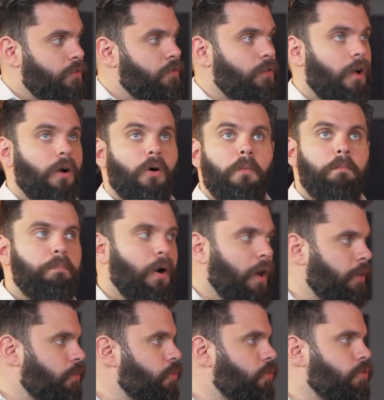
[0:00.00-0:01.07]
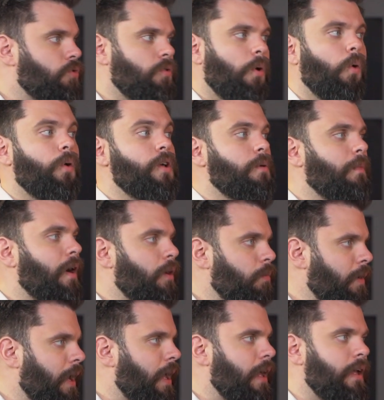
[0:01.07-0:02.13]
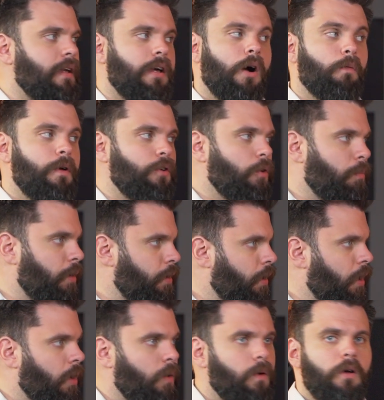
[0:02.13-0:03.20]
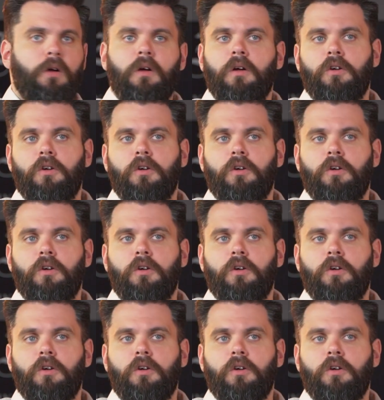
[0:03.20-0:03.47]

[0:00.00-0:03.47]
So Punch, Hoyo de Monterey, El Rey del Mundo.